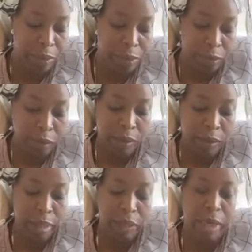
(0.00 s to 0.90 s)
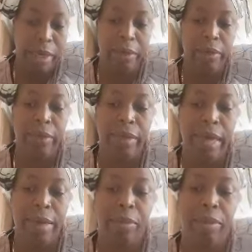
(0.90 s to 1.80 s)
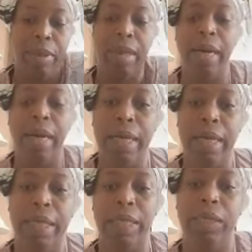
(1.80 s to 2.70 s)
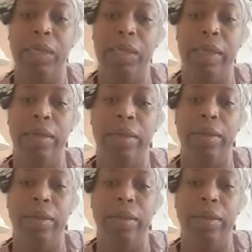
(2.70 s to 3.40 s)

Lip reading: So they try to stop God's children.